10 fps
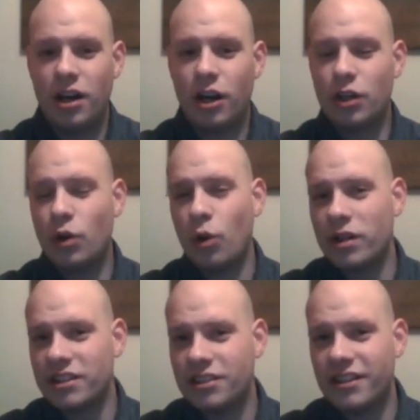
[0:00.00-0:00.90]

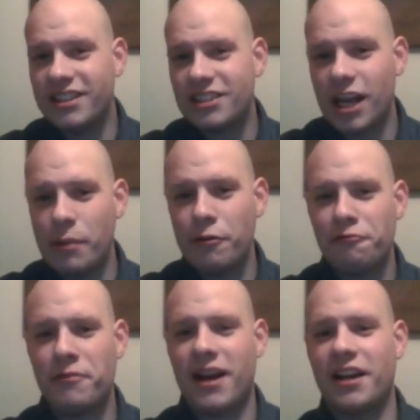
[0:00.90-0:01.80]
According to this type
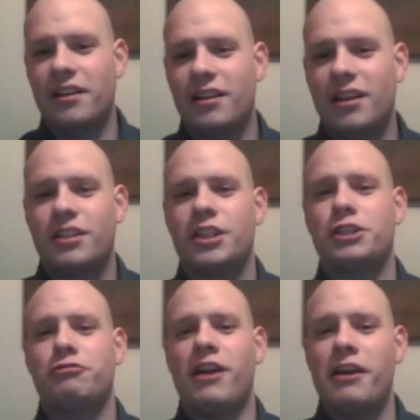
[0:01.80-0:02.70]
of man, the
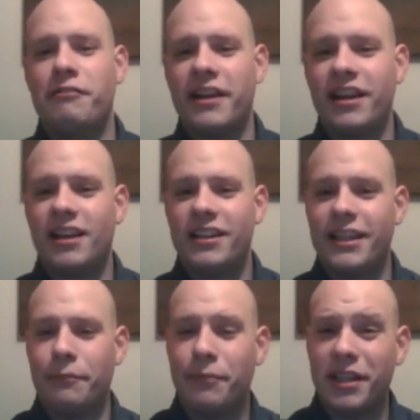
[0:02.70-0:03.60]
striving,
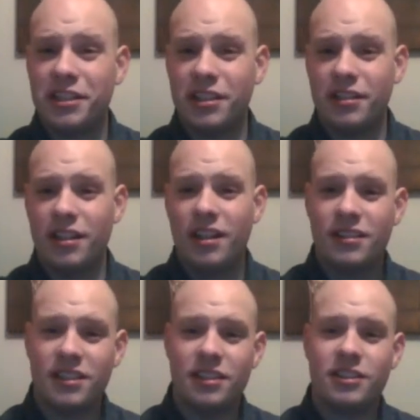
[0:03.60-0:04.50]
the ambition,
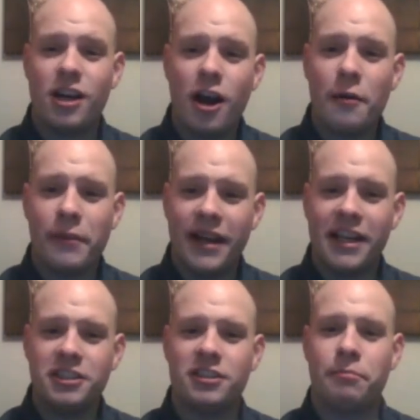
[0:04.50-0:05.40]
the
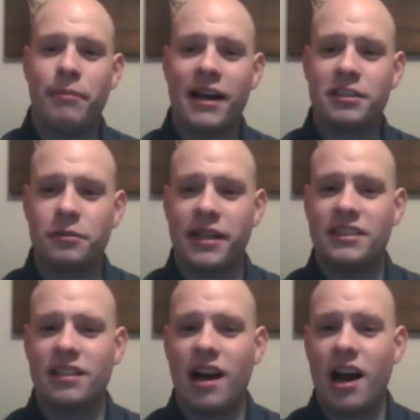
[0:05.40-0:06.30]
determination to battle
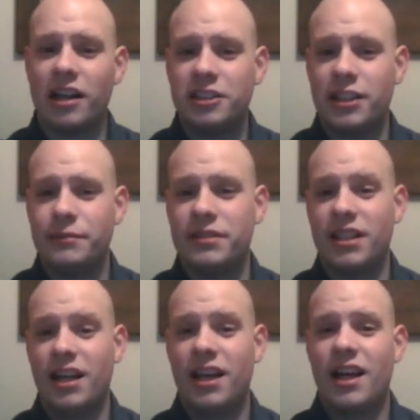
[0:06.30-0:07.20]
against the
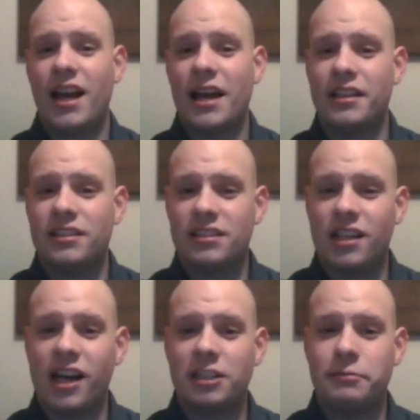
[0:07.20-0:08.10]
hardships, and the
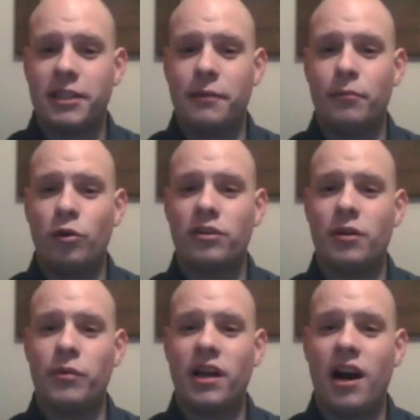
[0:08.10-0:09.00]
desire to become more
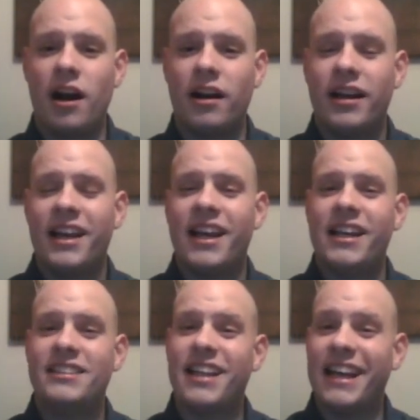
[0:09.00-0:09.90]
than we are
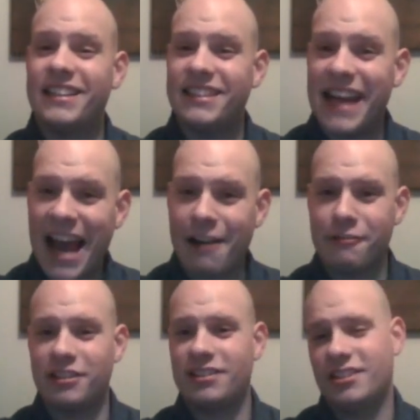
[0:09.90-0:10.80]
is a
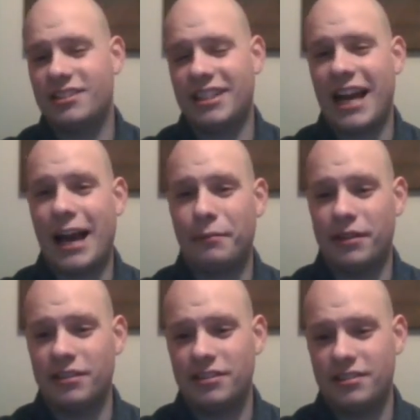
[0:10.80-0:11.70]
deterrent to
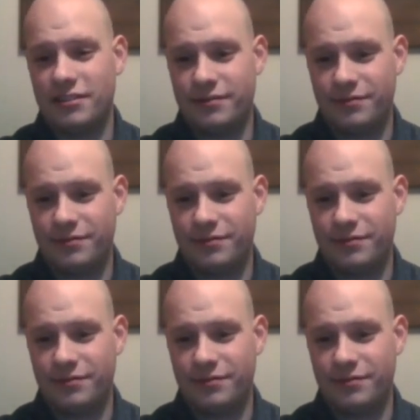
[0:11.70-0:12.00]
happiness.